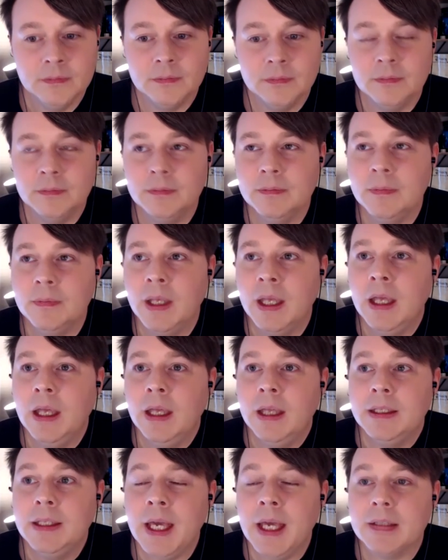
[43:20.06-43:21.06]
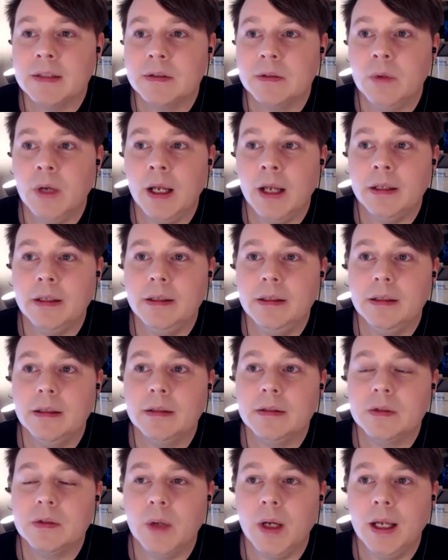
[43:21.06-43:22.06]
Mm-hmm. Yeah. So I
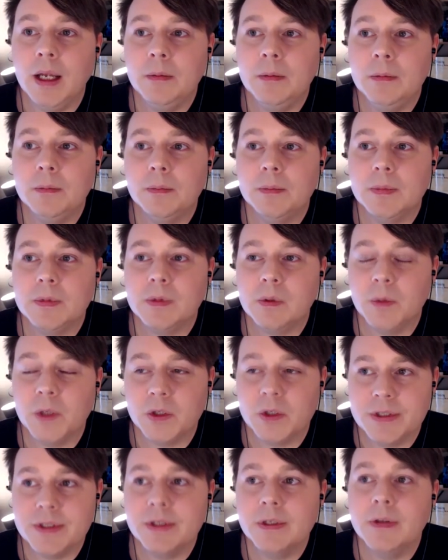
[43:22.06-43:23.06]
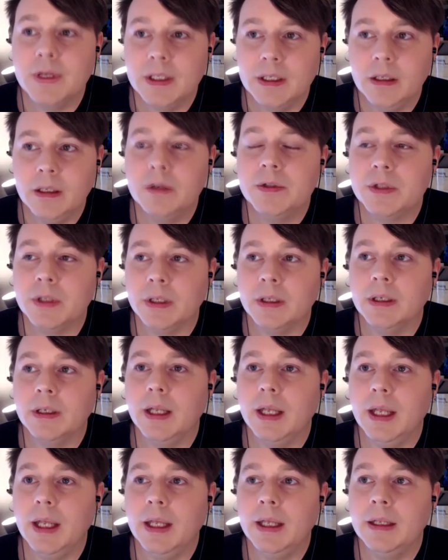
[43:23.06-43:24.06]
so I'm so I'm a Christian theologian,
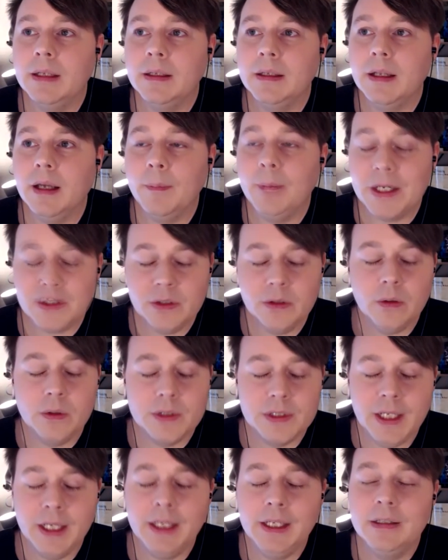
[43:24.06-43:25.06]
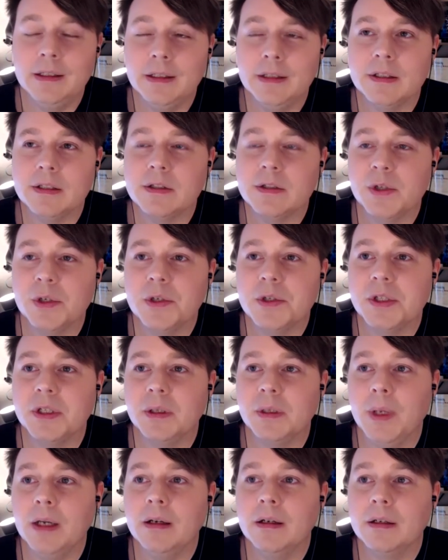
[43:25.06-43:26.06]
and I'm actually ordained in this church in
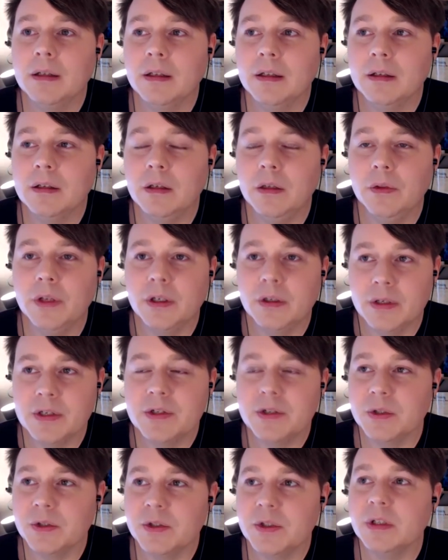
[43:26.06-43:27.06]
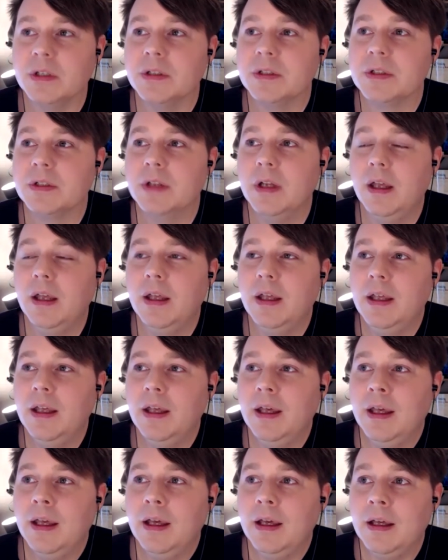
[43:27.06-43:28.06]
America called the Christian Church.
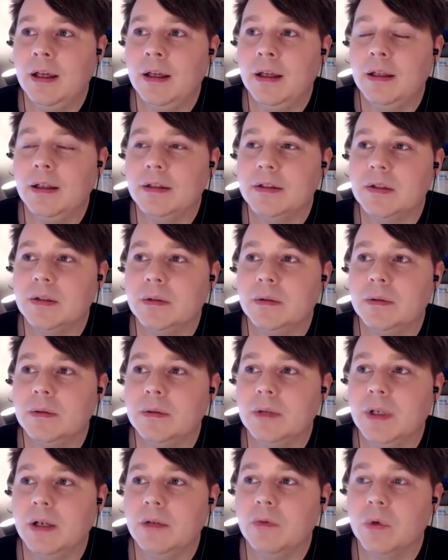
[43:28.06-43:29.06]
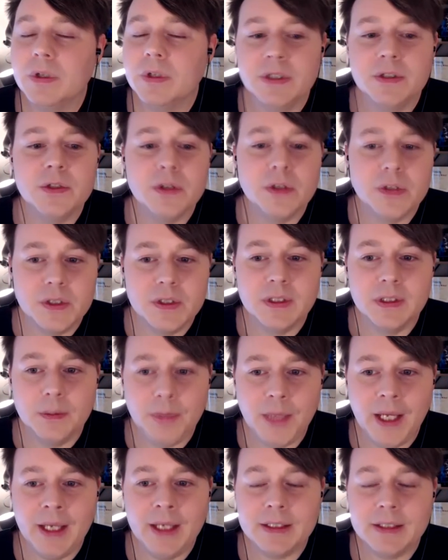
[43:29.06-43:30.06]
Uh, so I've worked in churches in the
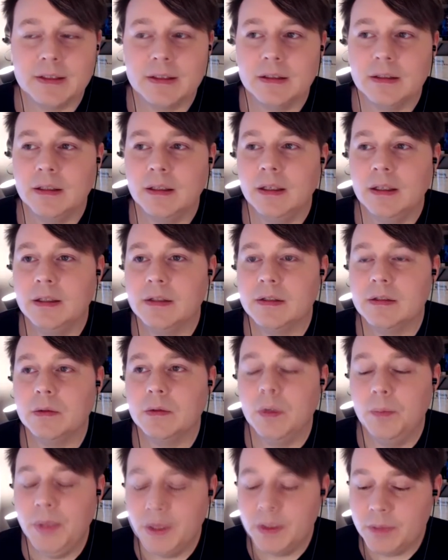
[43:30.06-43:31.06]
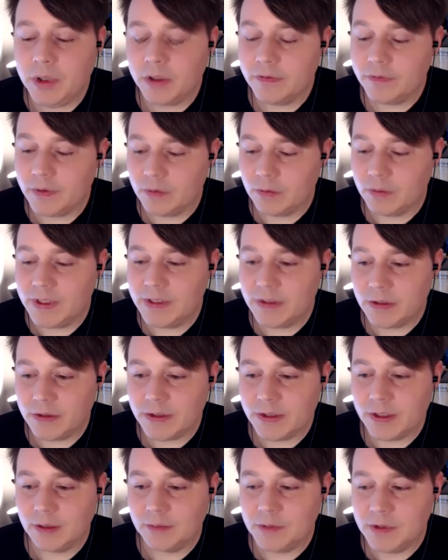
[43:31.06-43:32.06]
past. So a big part of the
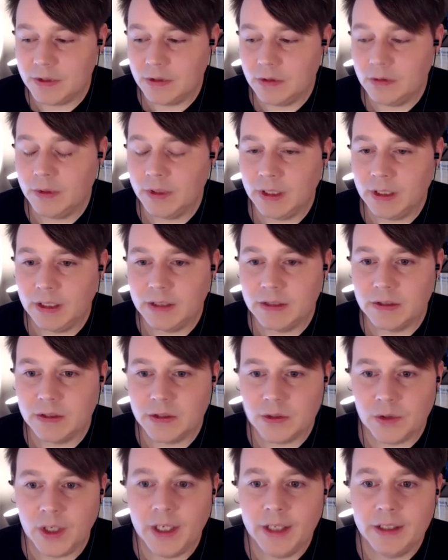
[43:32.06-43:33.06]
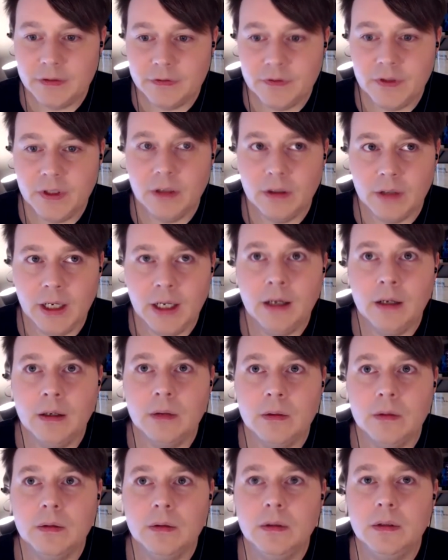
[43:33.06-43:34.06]
research that I'm doing is just trying to figure
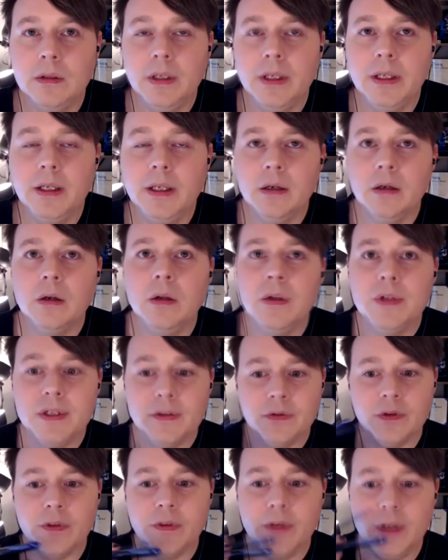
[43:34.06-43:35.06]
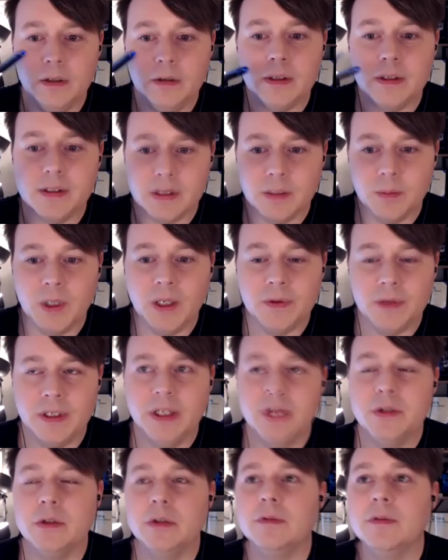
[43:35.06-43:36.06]
out hear all the different theories about the
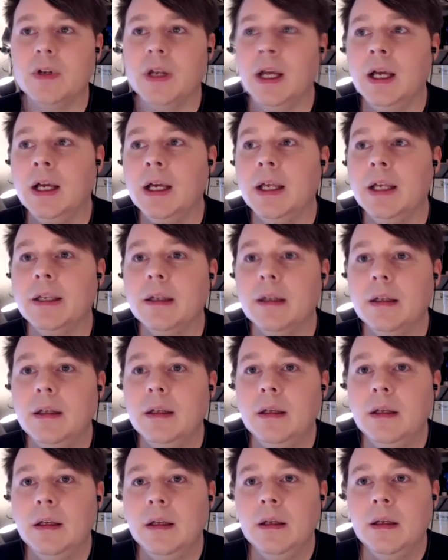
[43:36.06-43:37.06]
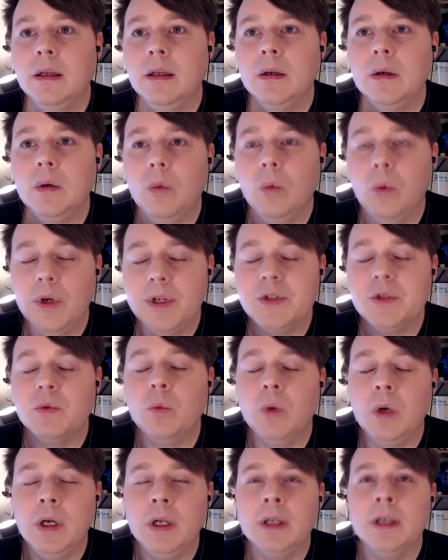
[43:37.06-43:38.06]
nature of God, which
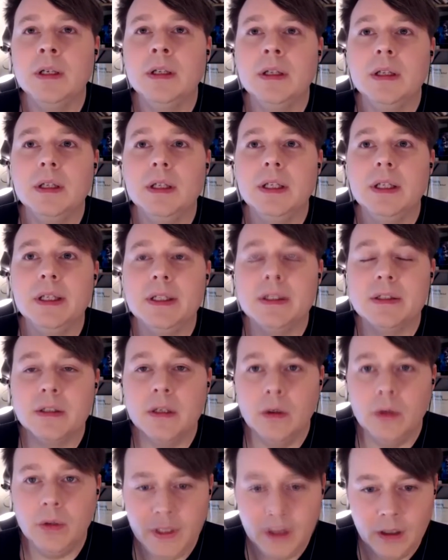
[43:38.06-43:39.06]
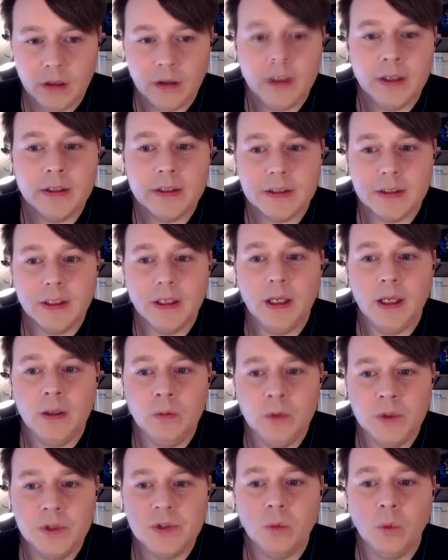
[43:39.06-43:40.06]
one is coherent
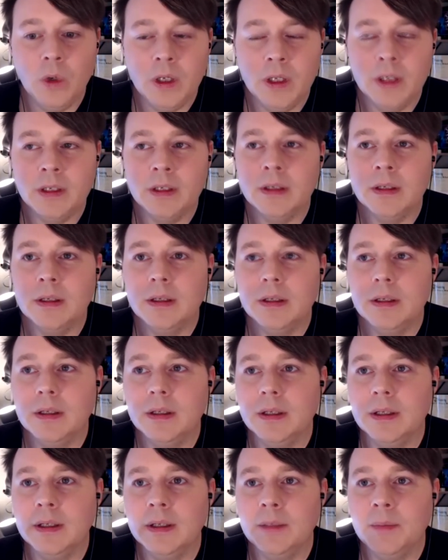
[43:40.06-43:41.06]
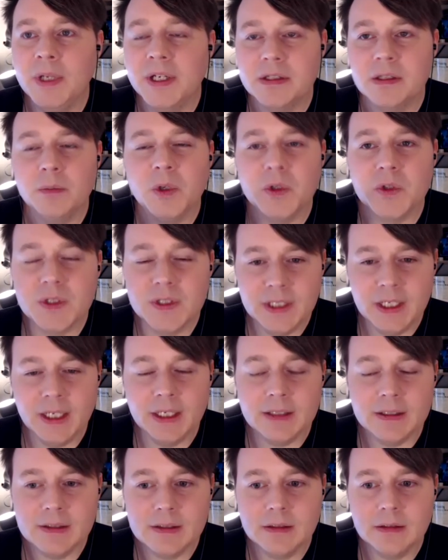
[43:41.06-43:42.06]
and which one uh, makes the most
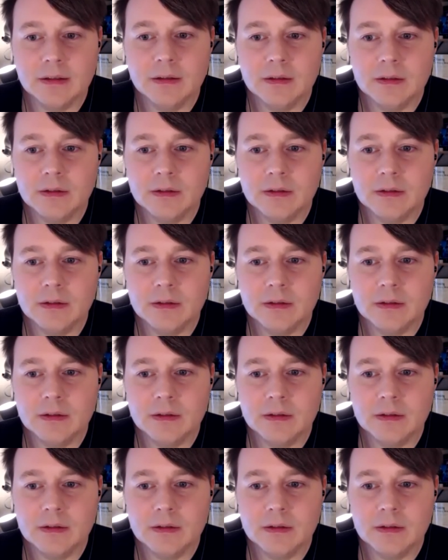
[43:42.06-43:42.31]
sense.